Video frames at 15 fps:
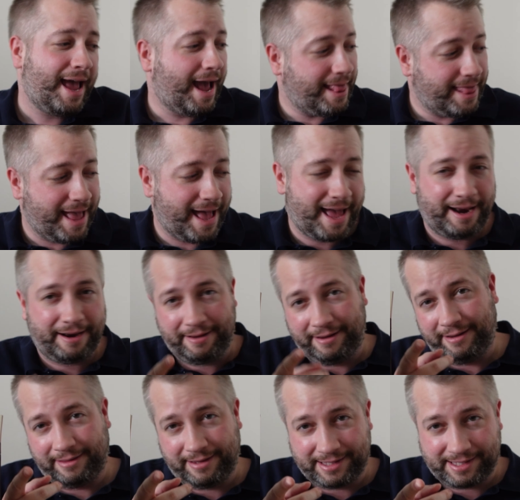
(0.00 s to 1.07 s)
And then, hit
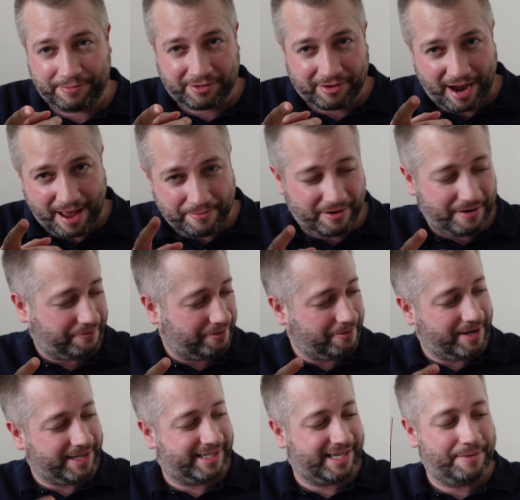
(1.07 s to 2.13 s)
that subscribe button if you
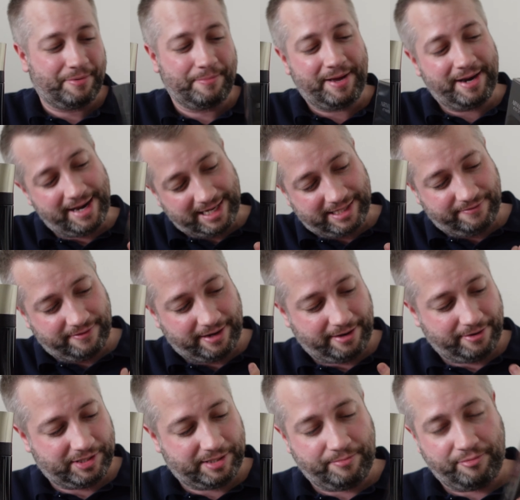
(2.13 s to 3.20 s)
want to see it, but my next
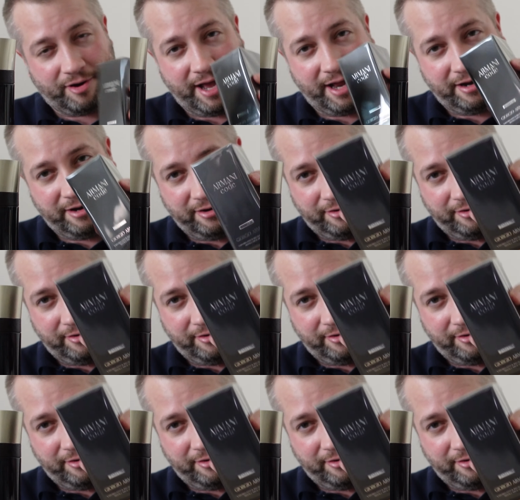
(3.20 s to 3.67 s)
video is the brand new